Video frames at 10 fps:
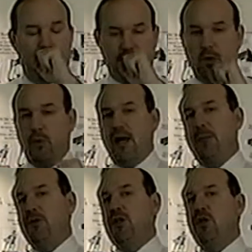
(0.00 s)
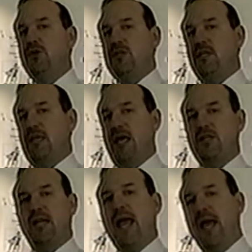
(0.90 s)
So we're able to use this as
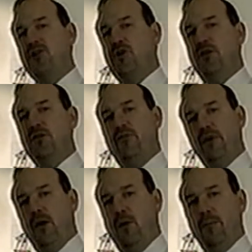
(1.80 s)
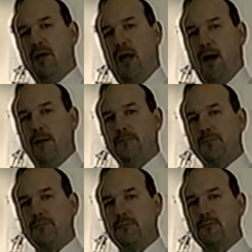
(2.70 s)
an adjunct to VOM care
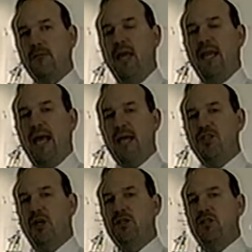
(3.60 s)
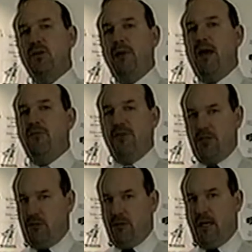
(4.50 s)
and an adjunct to
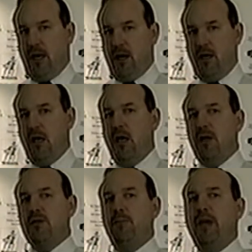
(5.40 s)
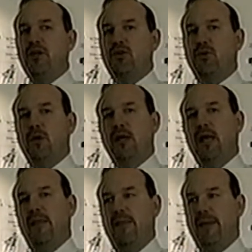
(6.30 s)
somatovisceral care to make sure
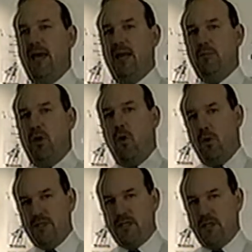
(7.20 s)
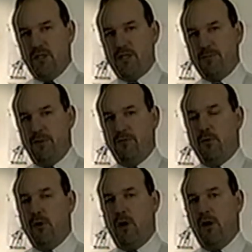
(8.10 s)
that the animal holds its adjustment
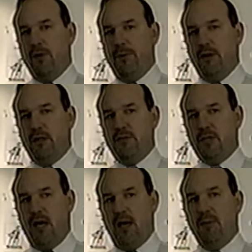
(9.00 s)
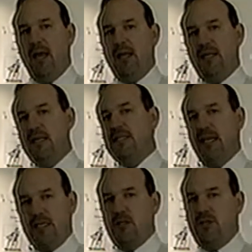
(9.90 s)
for a longer period of time, needs
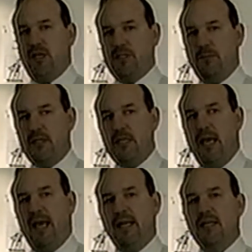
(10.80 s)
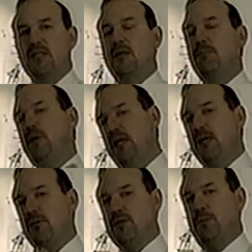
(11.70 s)
less adjustments, and gets an
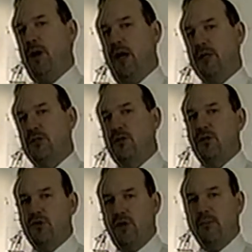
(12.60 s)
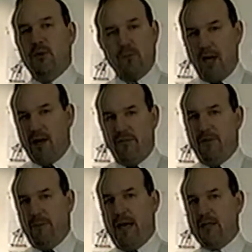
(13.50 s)
immediate response to the treatment right off
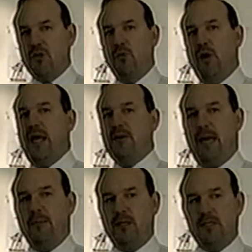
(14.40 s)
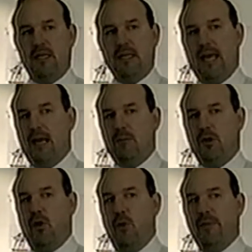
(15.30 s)
the bat. So we're able to send the
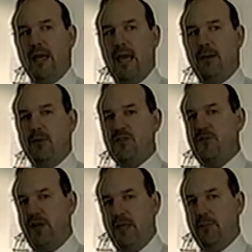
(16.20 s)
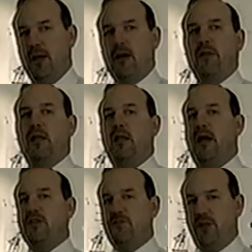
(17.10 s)
animal home, and the animal is feeling better, the
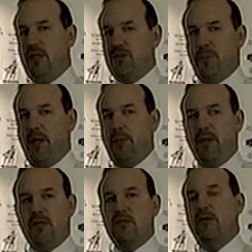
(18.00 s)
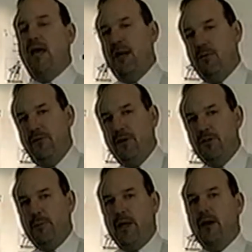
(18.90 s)
client feels better because their animal
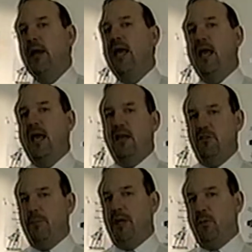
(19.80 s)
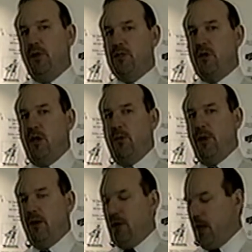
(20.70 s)
feels better, and everybody wins all the
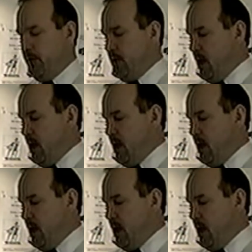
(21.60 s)
way around.